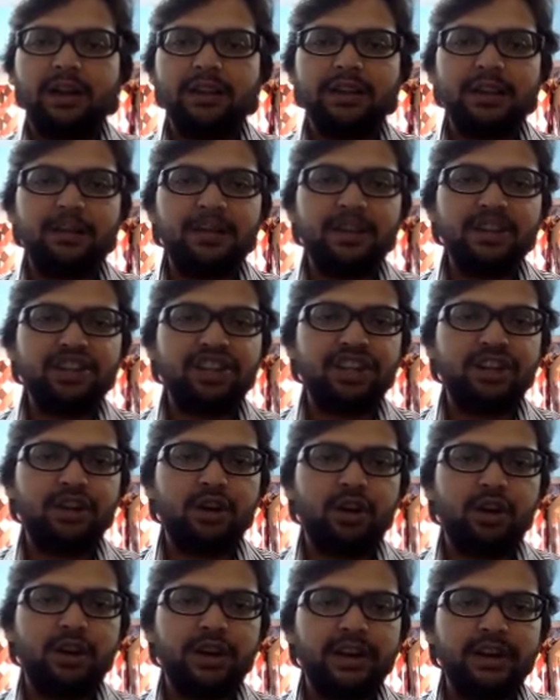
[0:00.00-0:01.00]
the machine
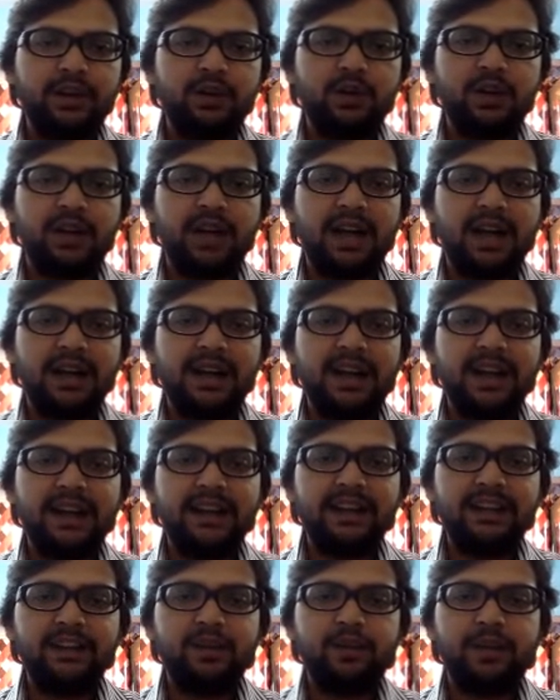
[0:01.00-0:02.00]
or network are
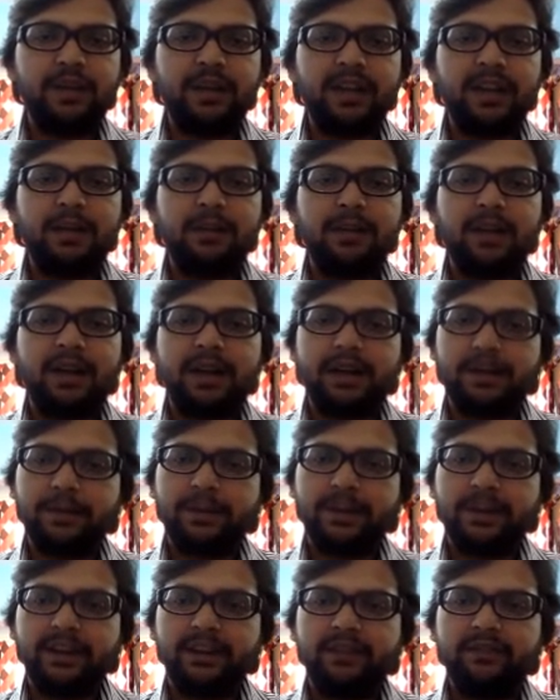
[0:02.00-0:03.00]
likely to become
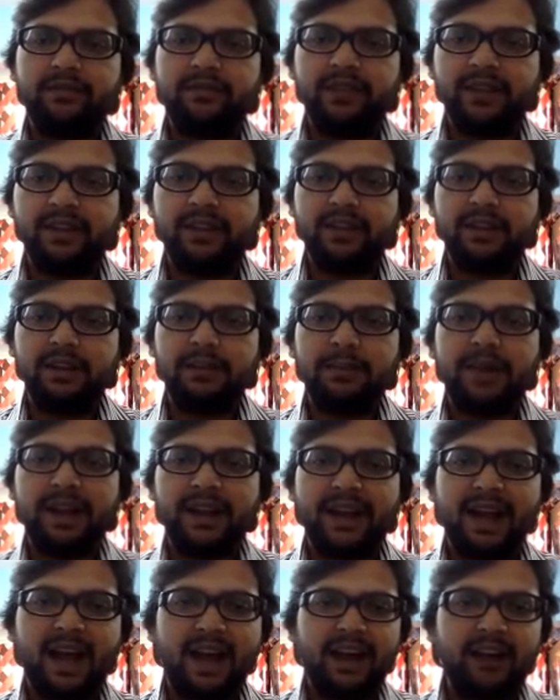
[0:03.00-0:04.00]
corrupted, whether by
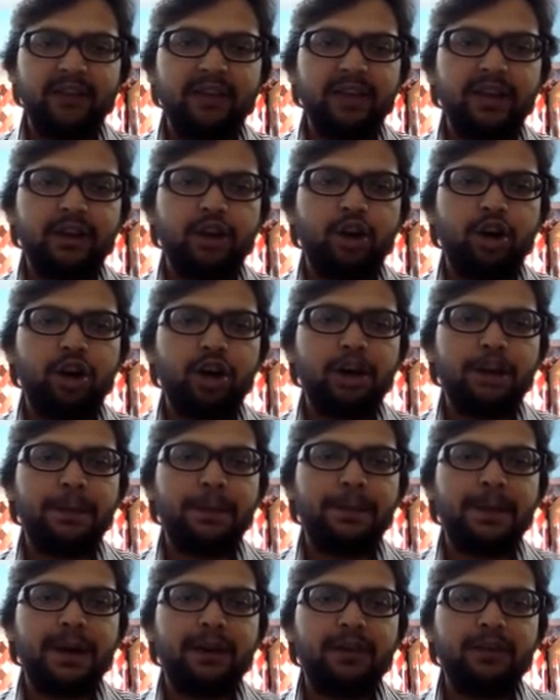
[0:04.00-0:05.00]
hardware or
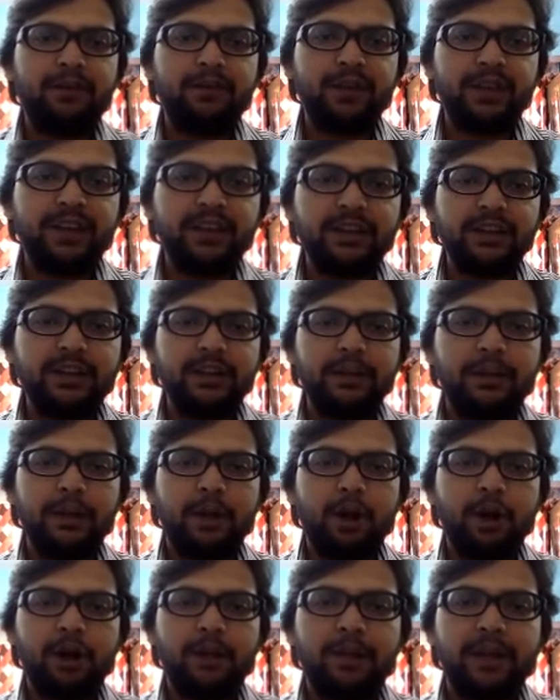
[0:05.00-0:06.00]
power failure
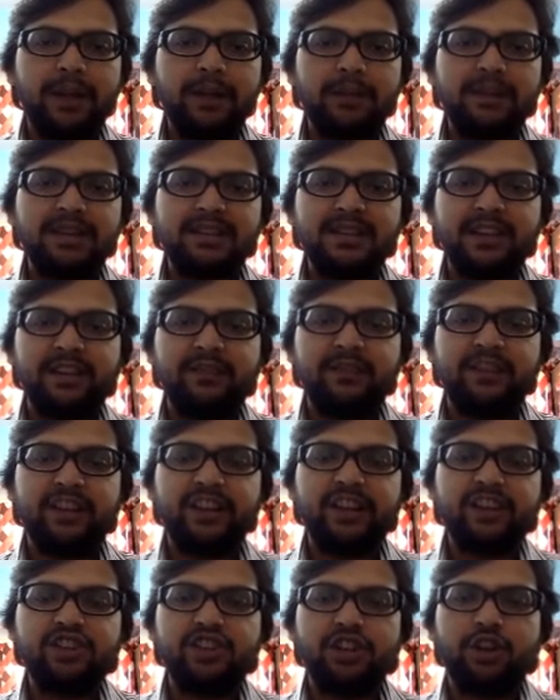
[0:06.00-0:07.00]
or by
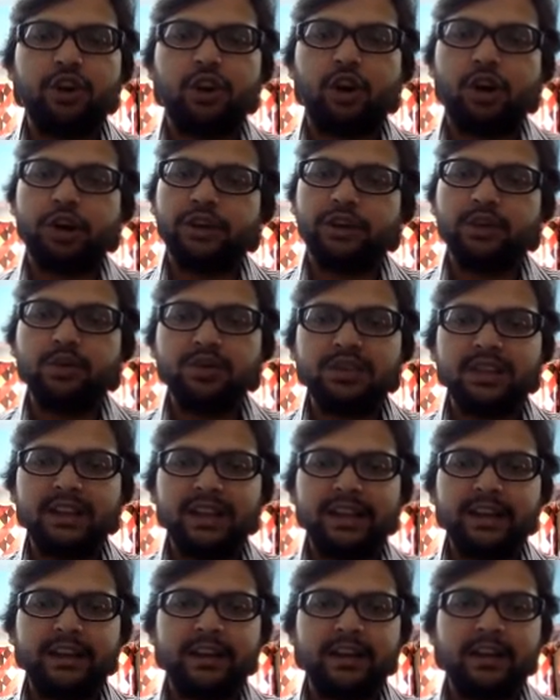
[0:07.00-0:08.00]
misconfiguration or user
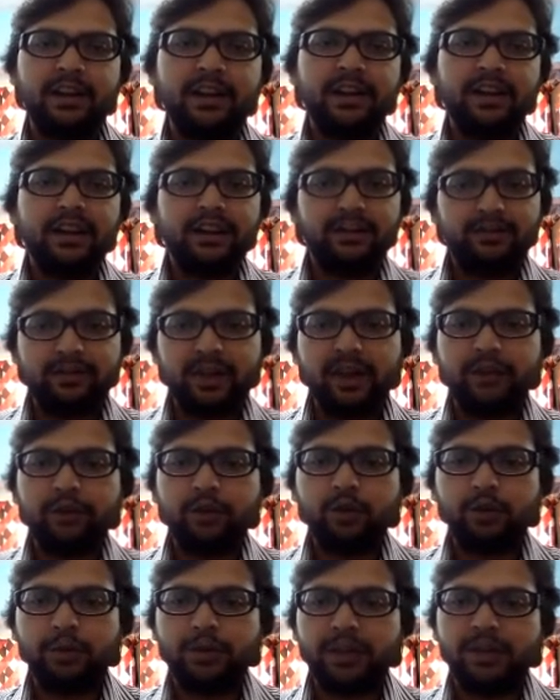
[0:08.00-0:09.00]
error. We have
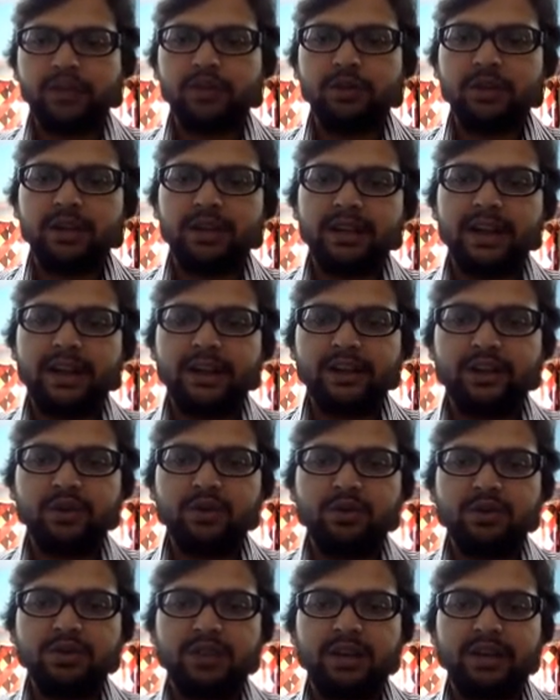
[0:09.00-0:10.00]
to make sure that
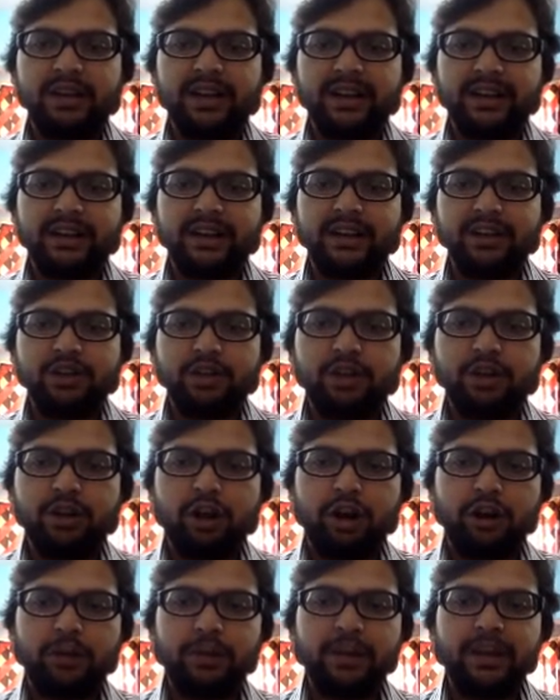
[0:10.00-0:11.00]
data should
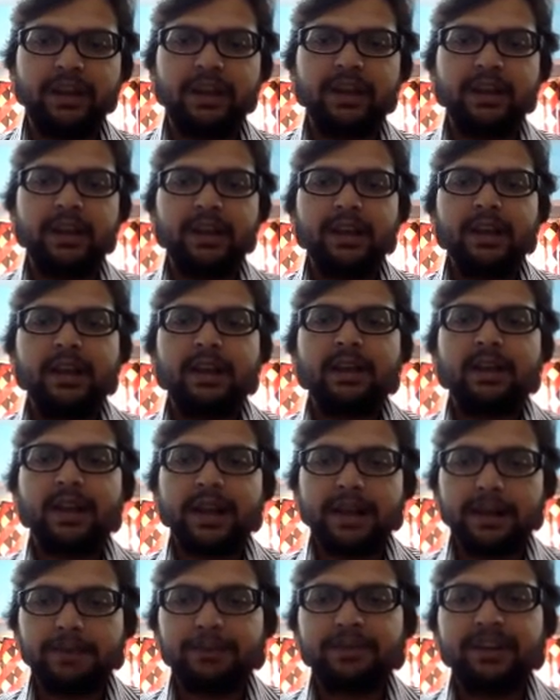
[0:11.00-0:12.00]
not be
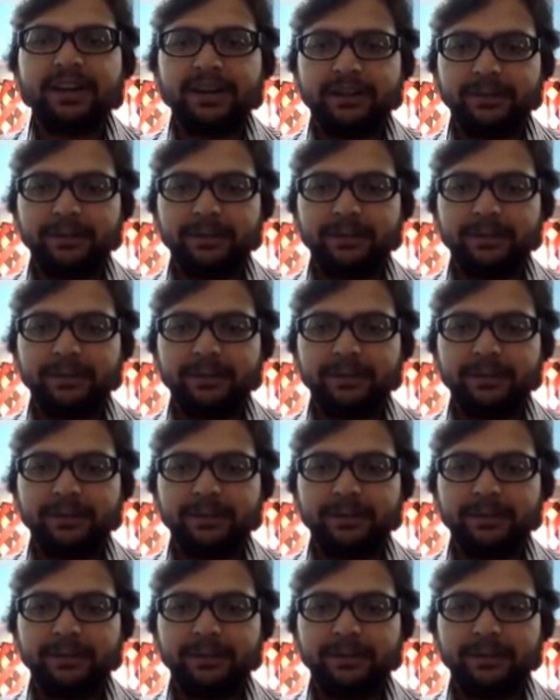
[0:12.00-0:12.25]
corrupted.